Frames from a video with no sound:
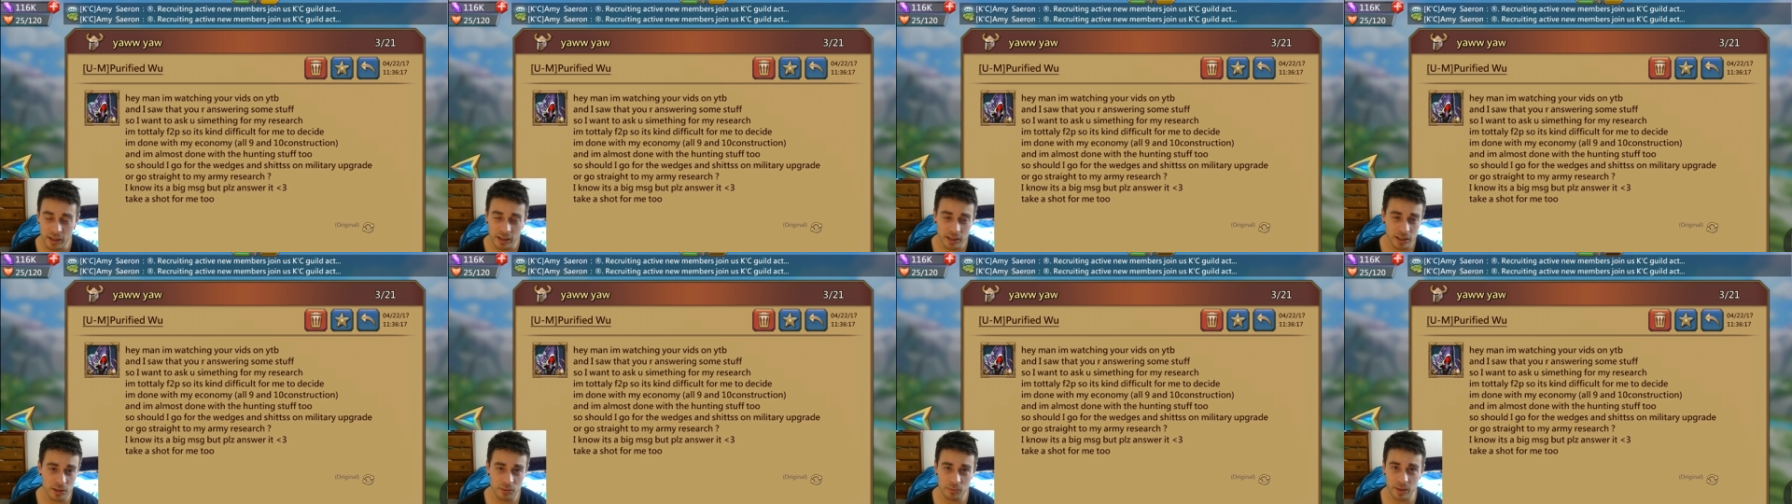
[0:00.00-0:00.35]

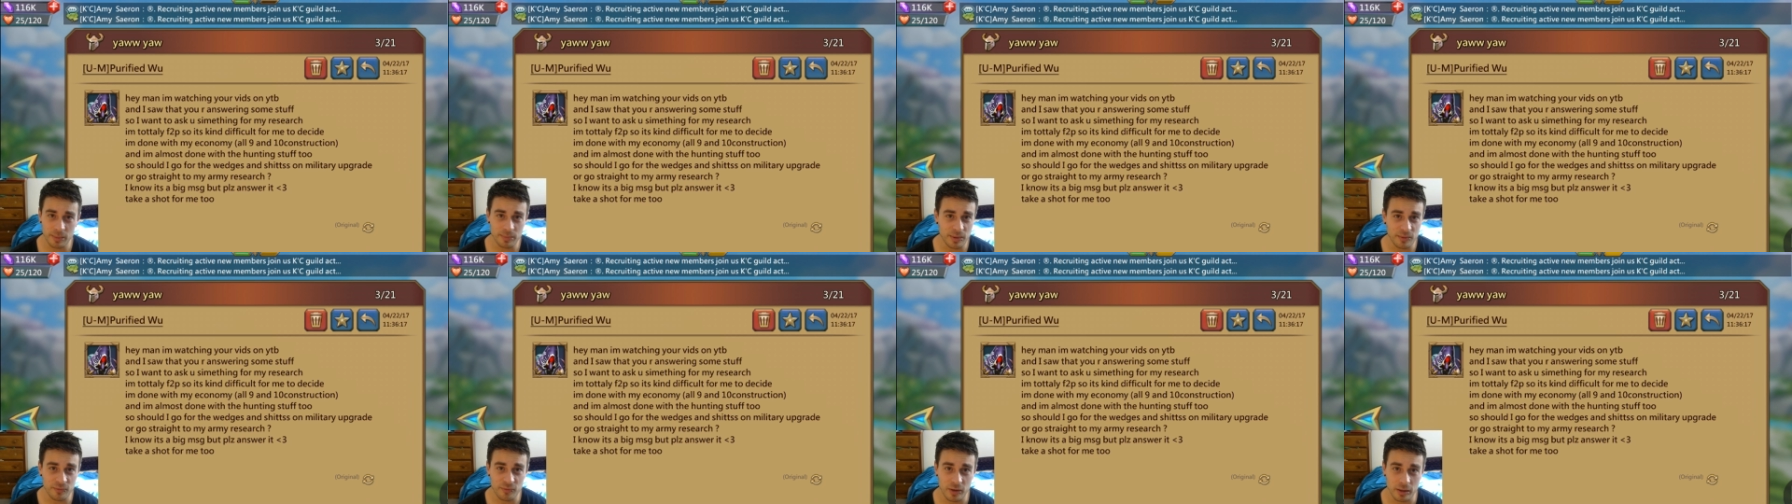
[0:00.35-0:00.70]
He
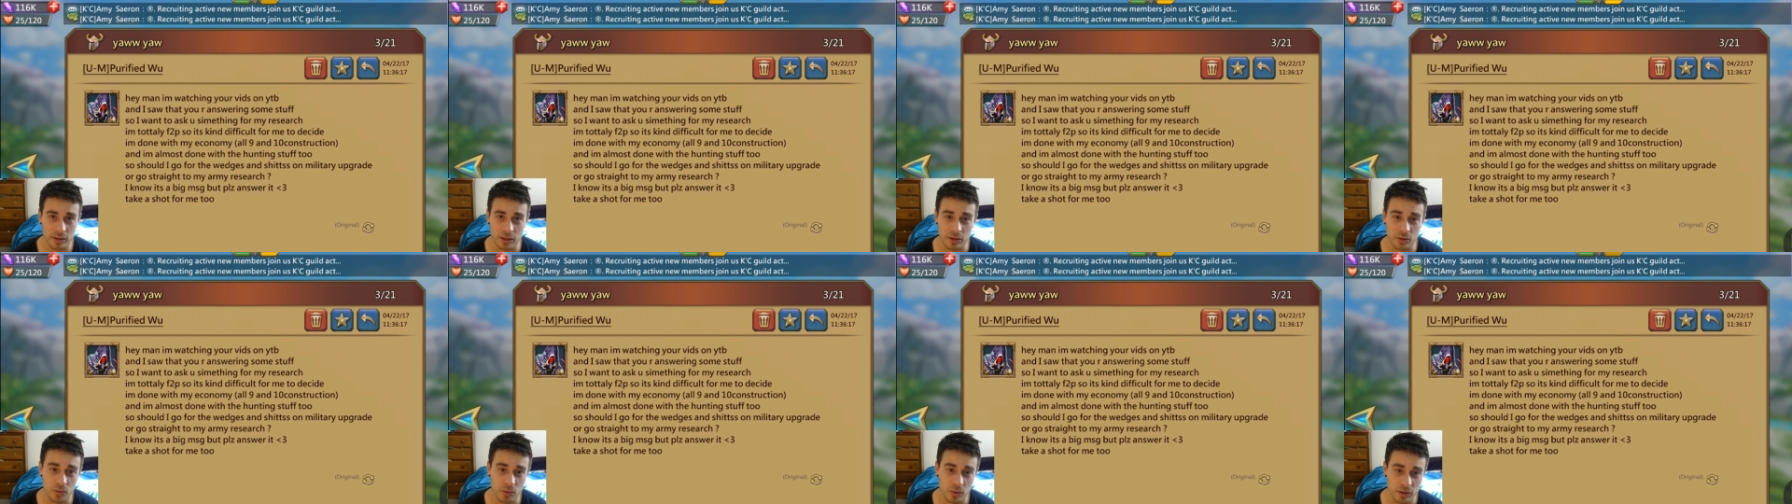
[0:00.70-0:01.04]
ripped the
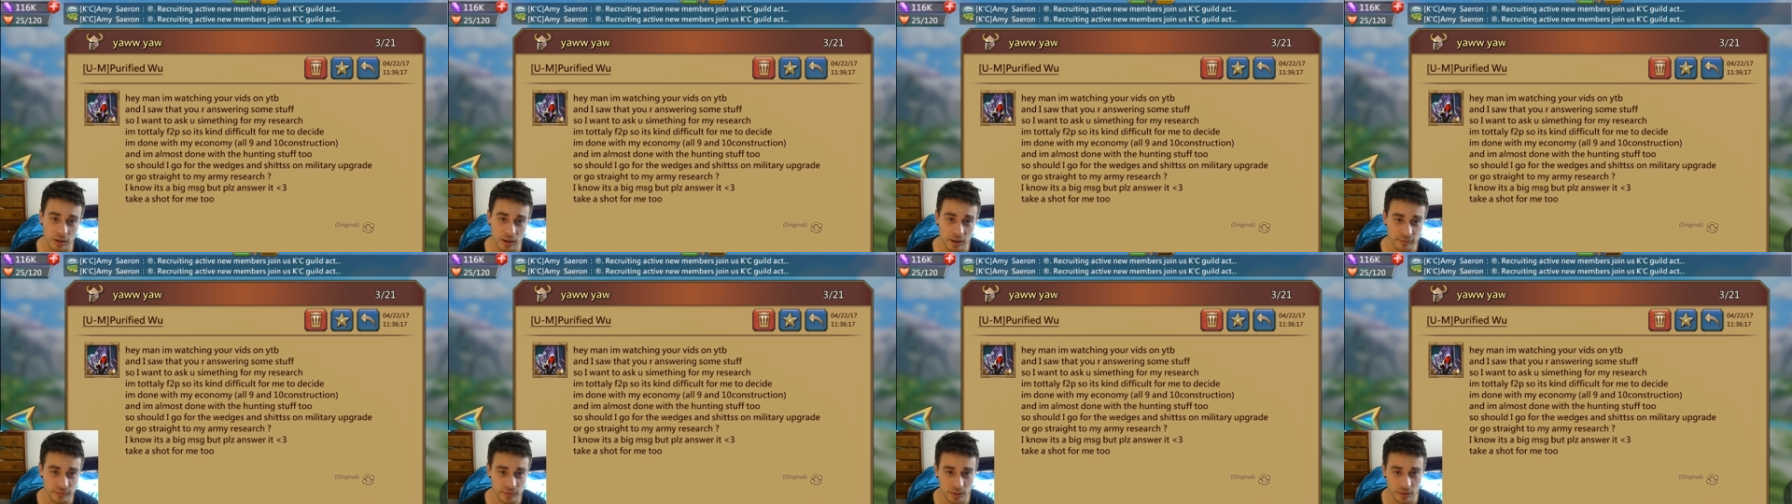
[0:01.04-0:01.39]
fucking
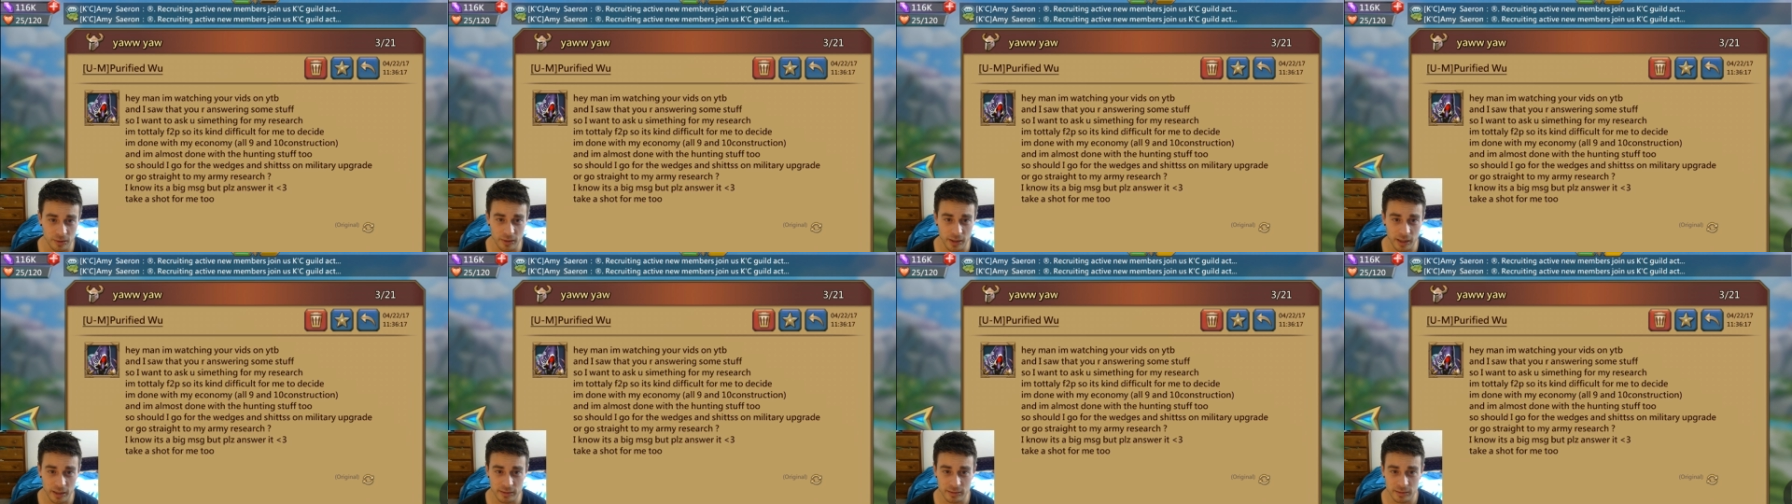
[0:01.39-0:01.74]
cord off,
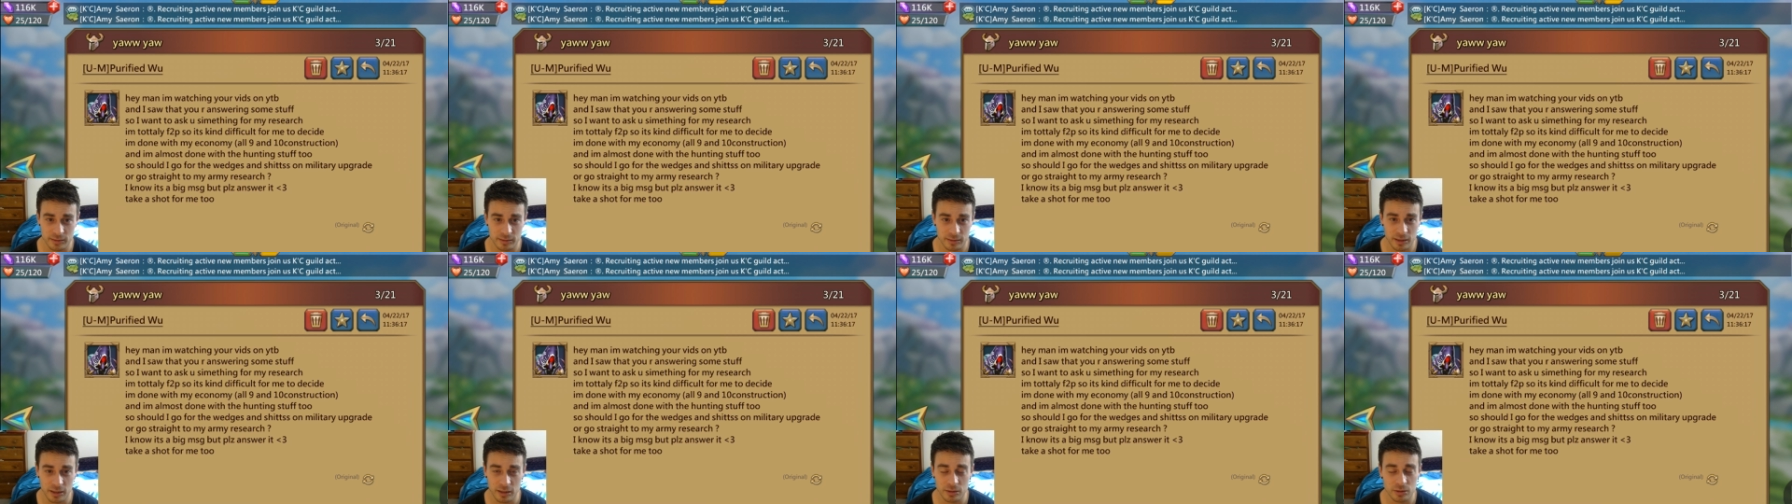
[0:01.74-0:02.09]
so
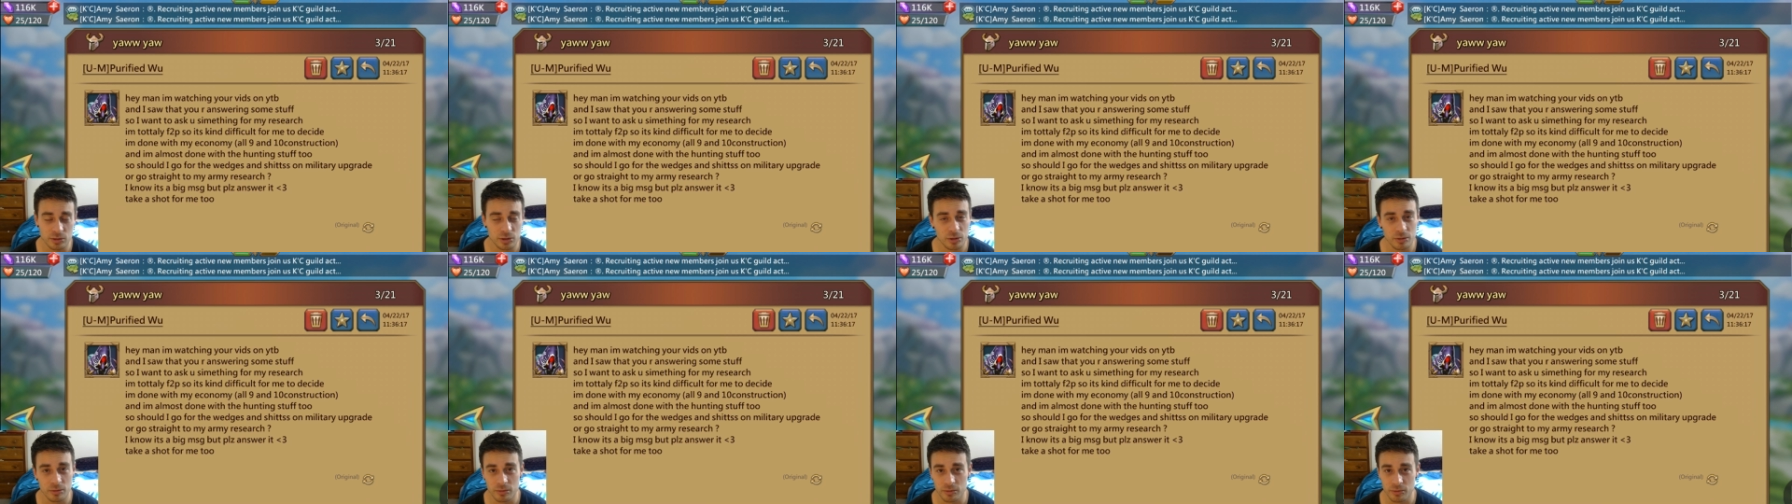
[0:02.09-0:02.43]
he
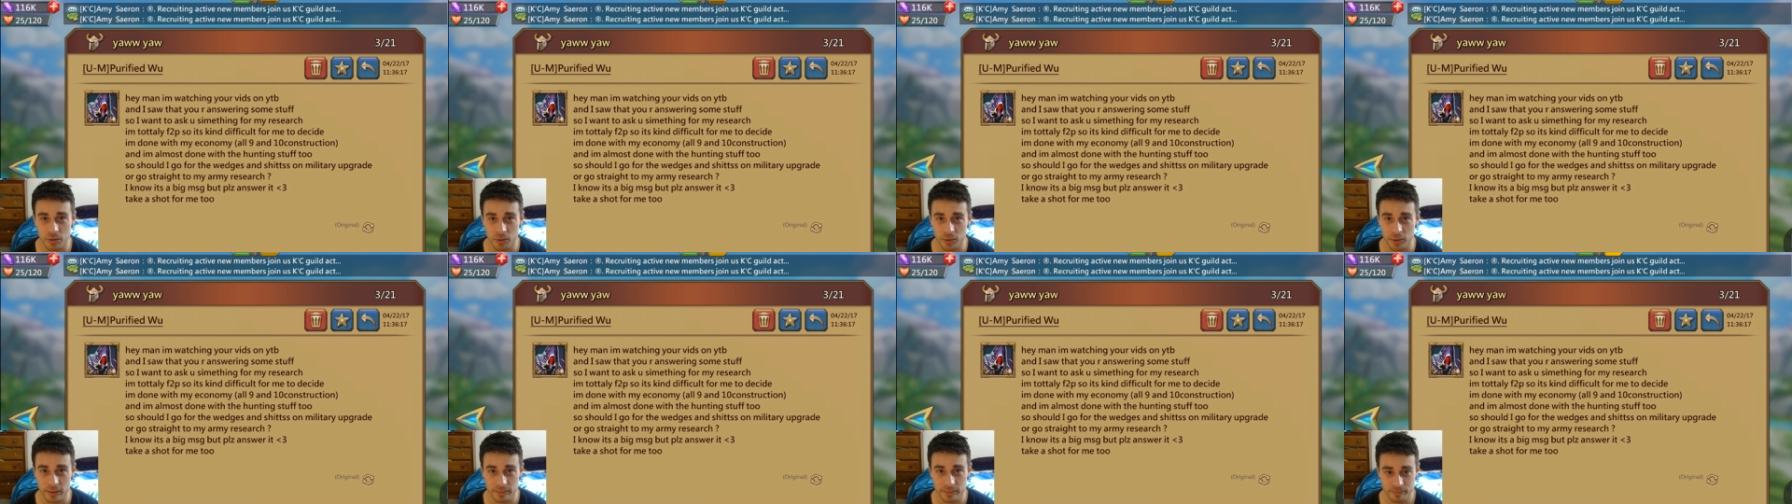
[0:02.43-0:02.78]
chewed
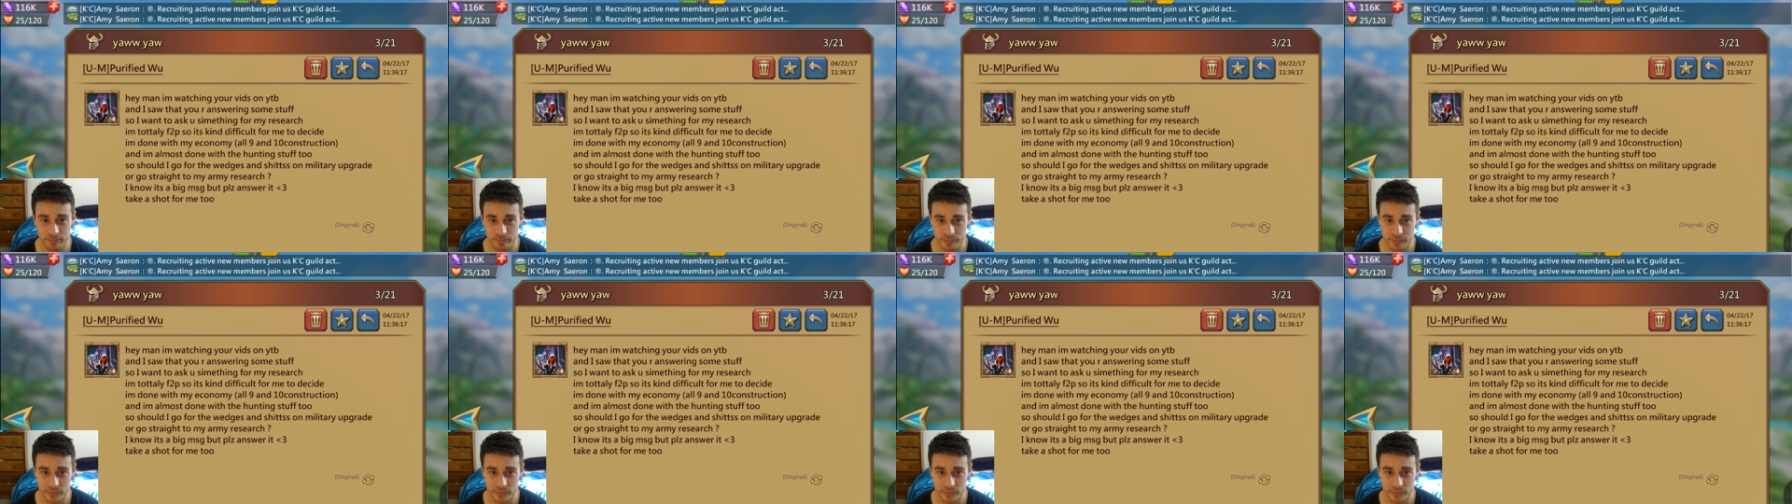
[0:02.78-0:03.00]
through it.